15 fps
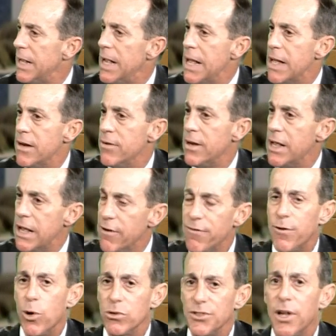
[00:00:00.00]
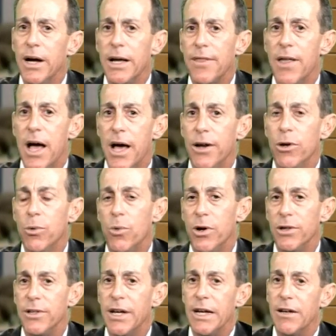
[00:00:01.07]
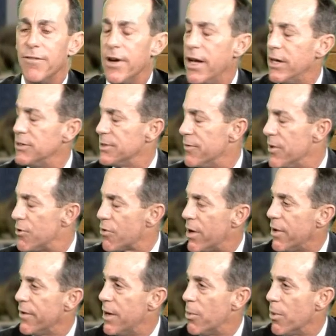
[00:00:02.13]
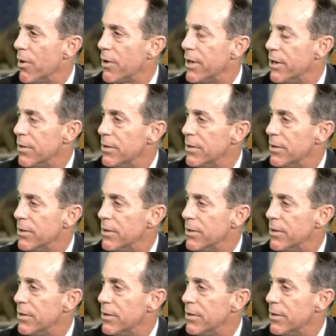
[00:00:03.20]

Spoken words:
and folks like that who want to take advantage of the trail network here.